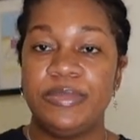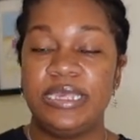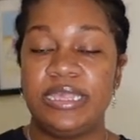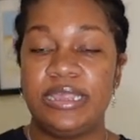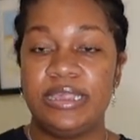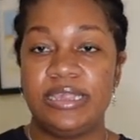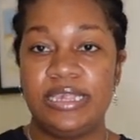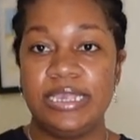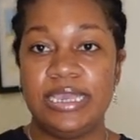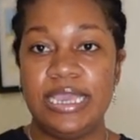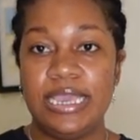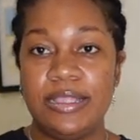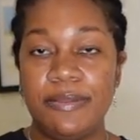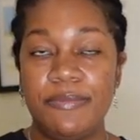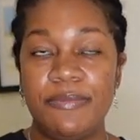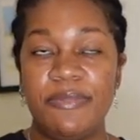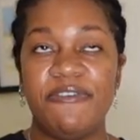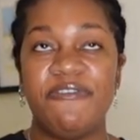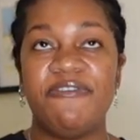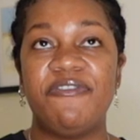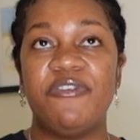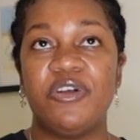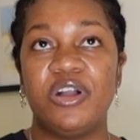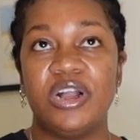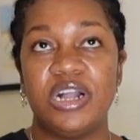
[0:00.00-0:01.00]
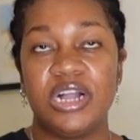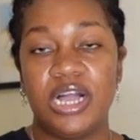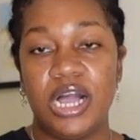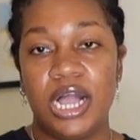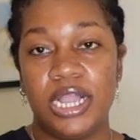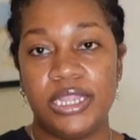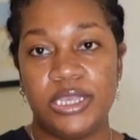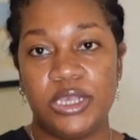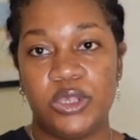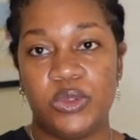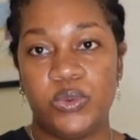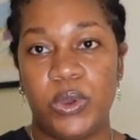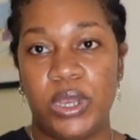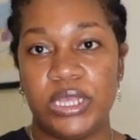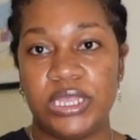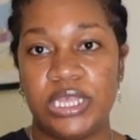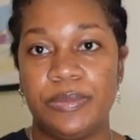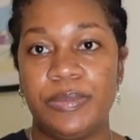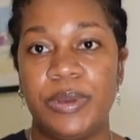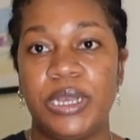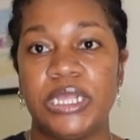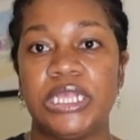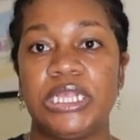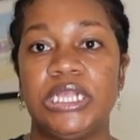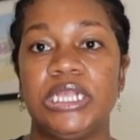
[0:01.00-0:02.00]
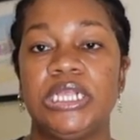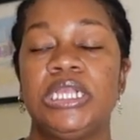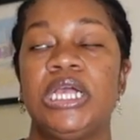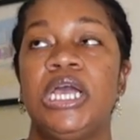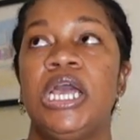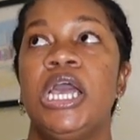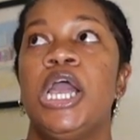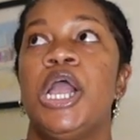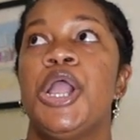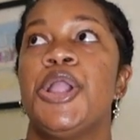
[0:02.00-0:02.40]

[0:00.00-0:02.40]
missing before I got this water bottle.